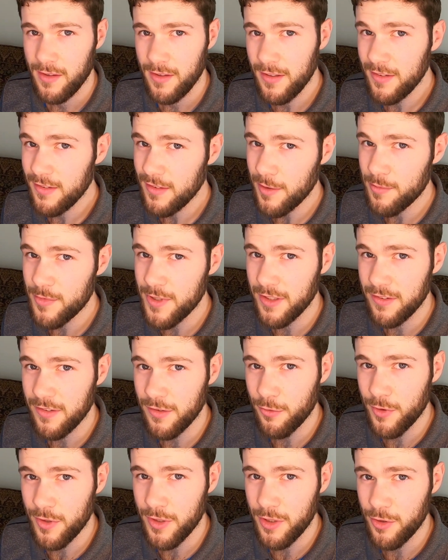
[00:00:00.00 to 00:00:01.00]
These
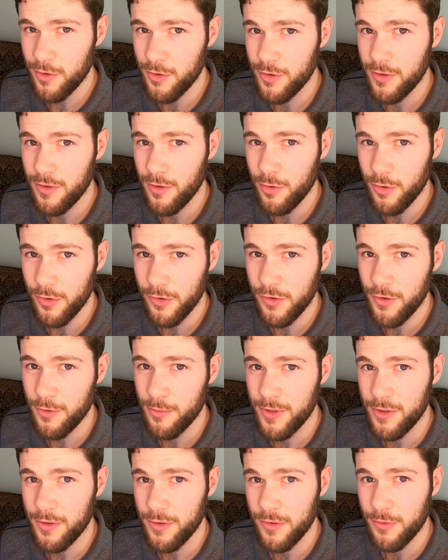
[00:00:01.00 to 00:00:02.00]
subjects are really good also
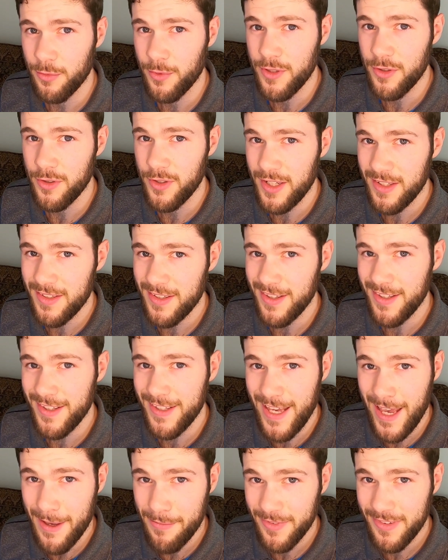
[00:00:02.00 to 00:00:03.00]
because when you get to the
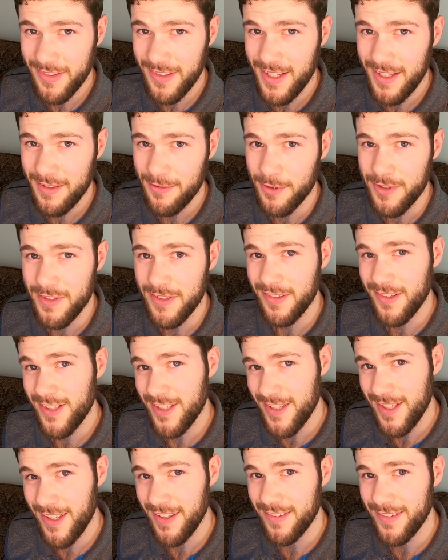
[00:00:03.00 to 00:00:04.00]
GAMSAT, which is
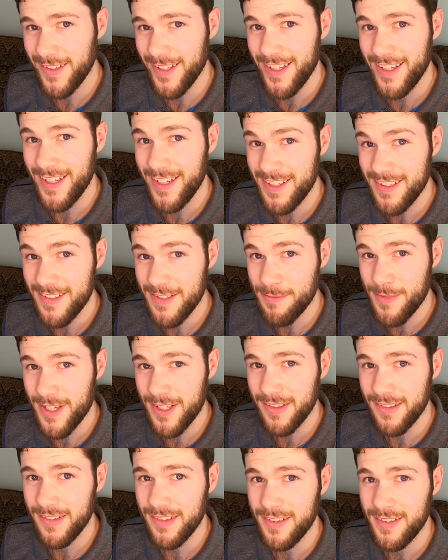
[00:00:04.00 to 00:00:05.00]
the test to get into
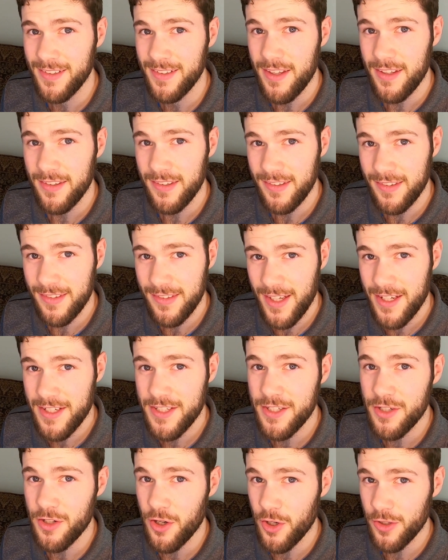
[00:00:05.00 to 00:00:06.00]
medicine, there's a
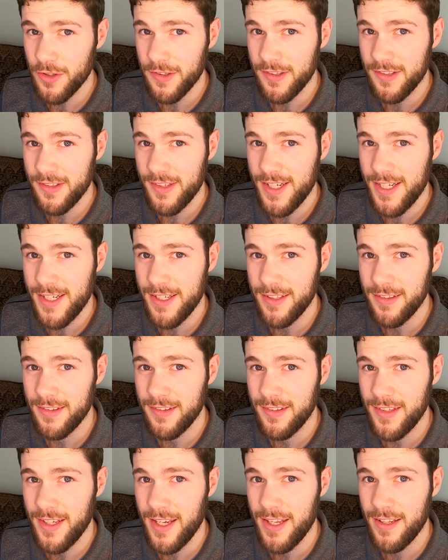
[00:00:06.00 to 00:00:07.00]
section on
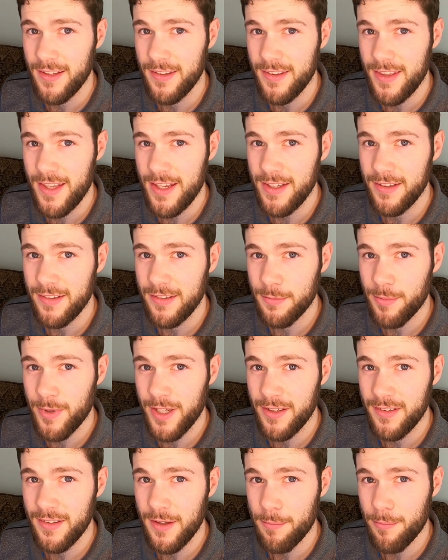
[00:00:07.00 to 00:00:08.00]
science, and they
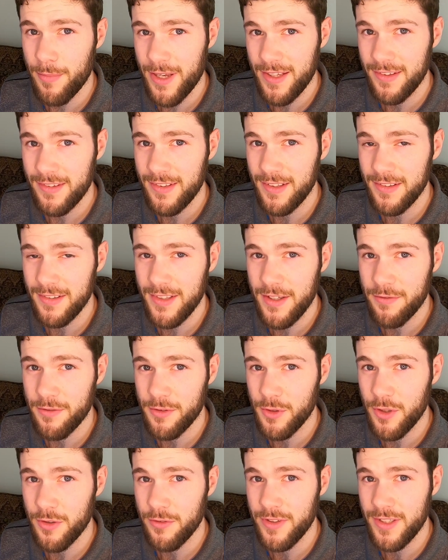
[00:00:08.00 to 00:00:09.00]
expect a basic
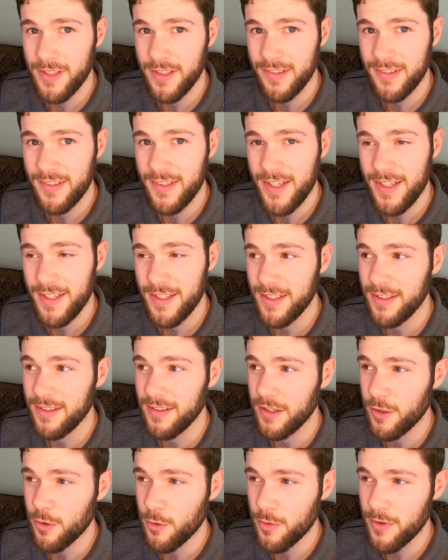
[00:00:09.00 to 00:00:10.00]
level of
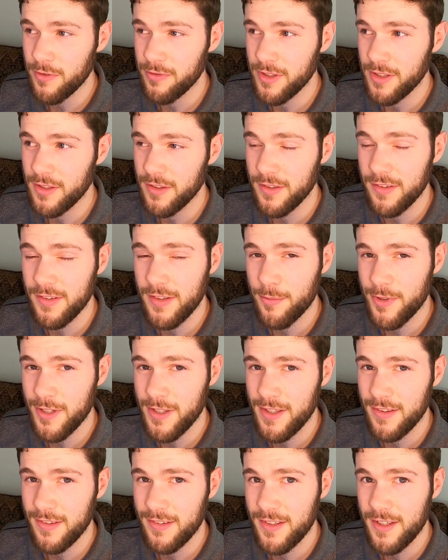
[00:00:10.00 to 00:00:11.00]
understanding equivalent to
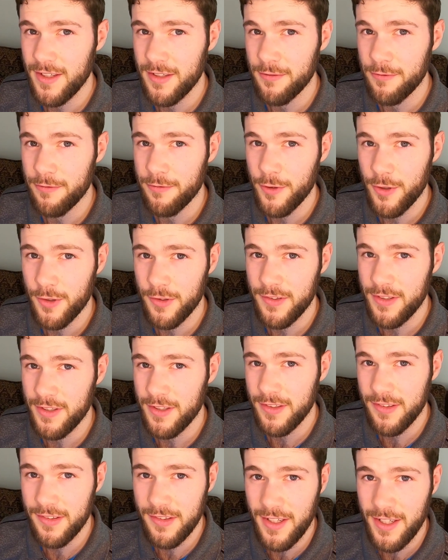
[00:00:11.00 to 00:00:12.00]
somebody that's done first
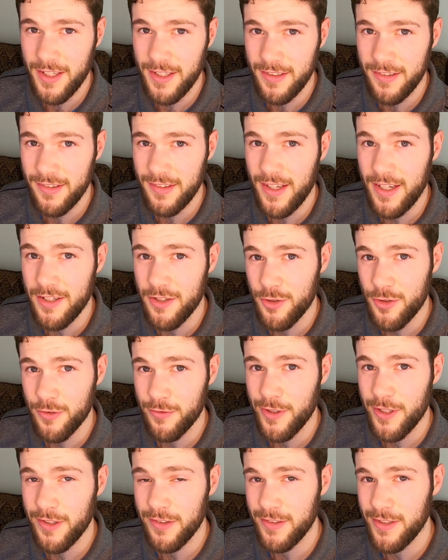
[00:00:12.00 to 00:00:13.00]
year science at
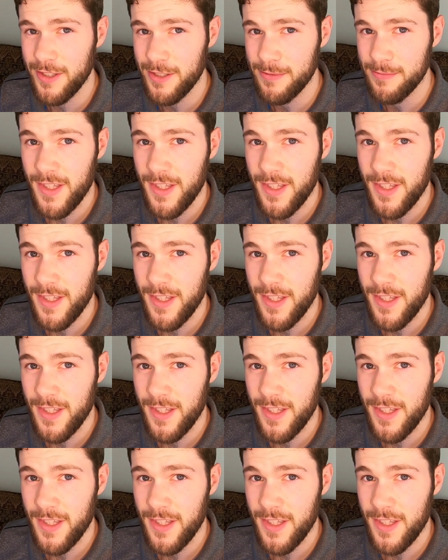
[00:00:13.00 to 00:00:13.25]
university.